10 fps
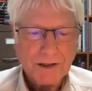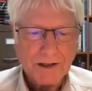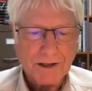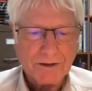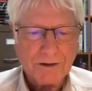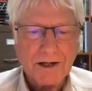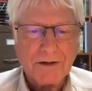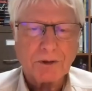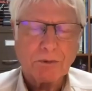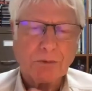And
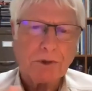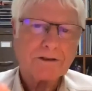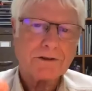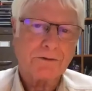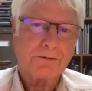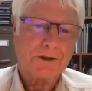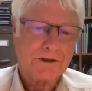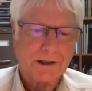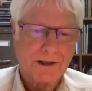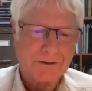never rest the fish
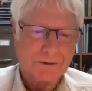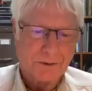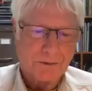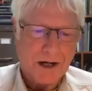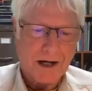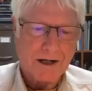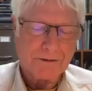against the rod.